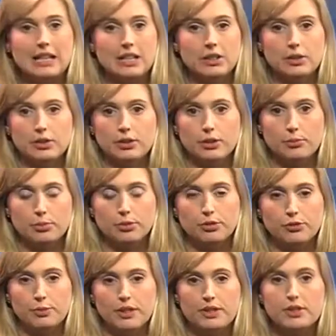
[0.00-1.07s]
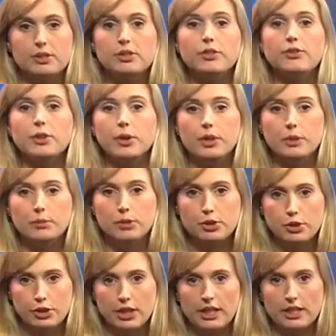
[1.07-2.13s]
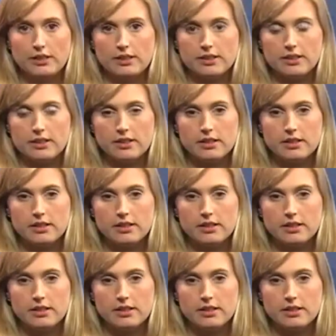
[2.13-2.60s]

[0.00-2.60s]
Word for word: include improvements to voting machines.